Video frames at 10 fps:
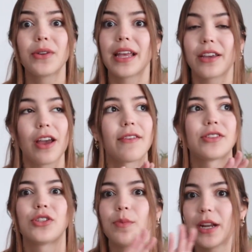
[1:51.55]
Like, you have
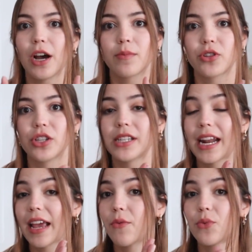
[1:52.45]
so many options, and
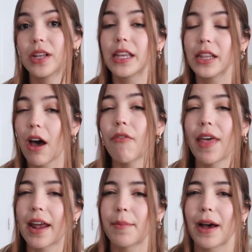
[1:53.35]
I really love
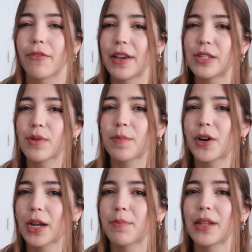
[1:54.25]
that about Facebook
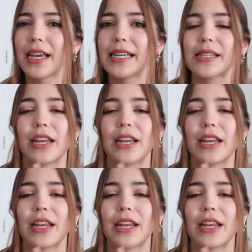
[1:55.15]
Marketplace.